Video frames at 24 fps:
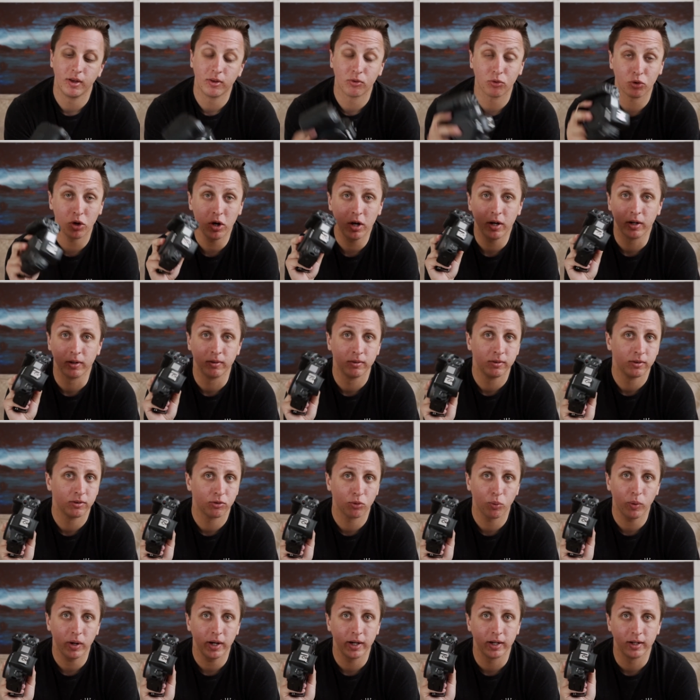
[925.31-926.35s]
It's gone,
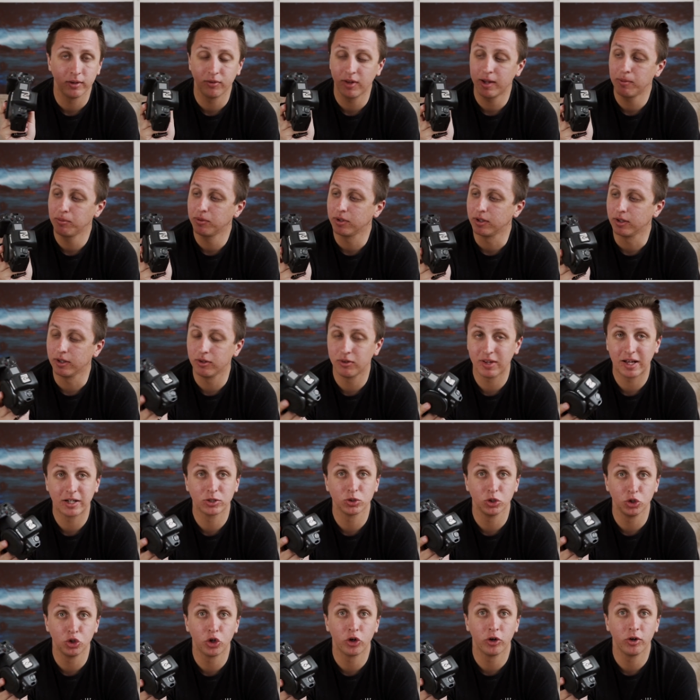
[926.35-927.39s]
it's quiet, it's empty. It's
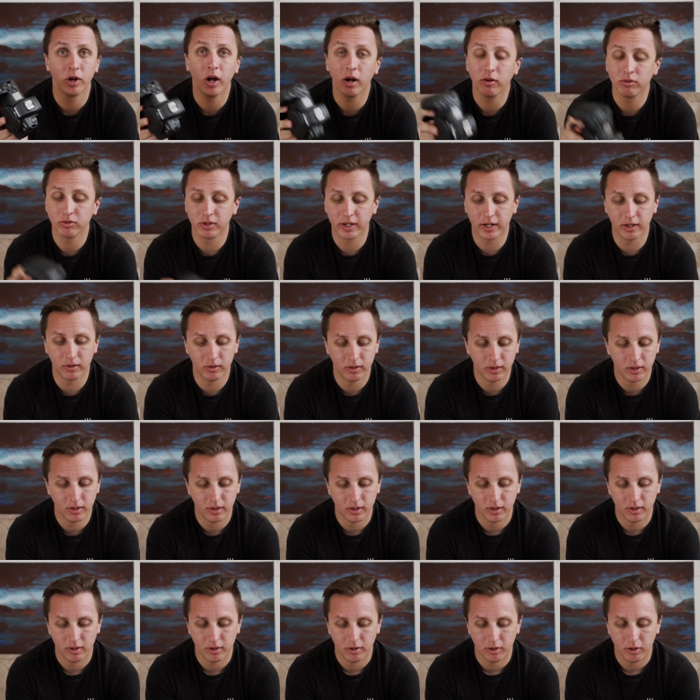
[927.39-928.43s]
actually turned off now.
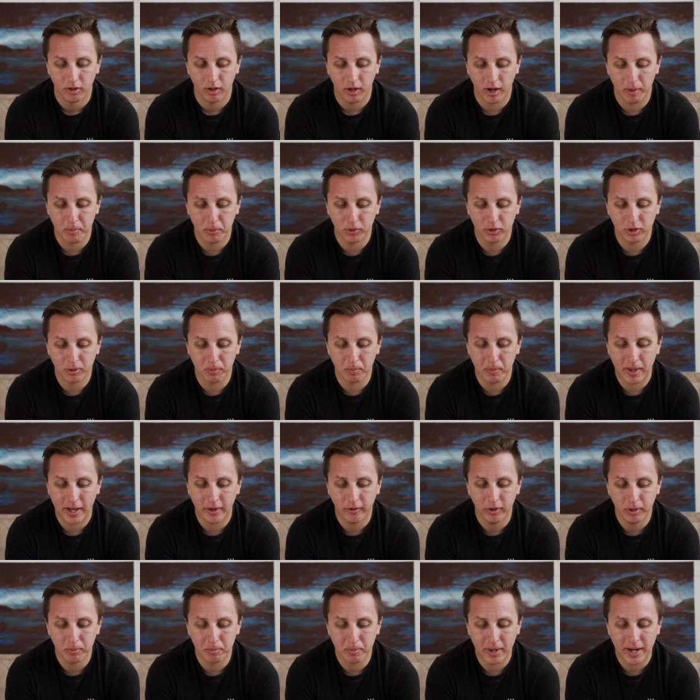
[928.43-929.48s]
I put the
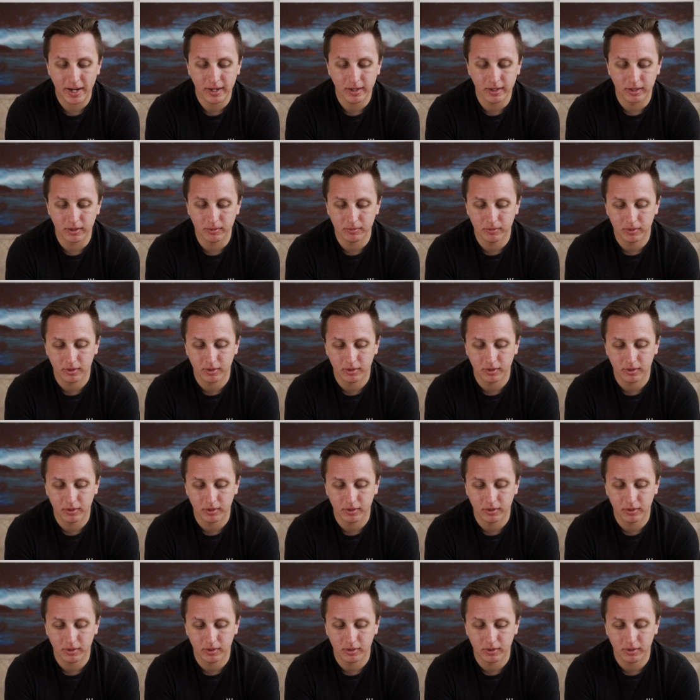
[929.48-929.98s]
battery back in.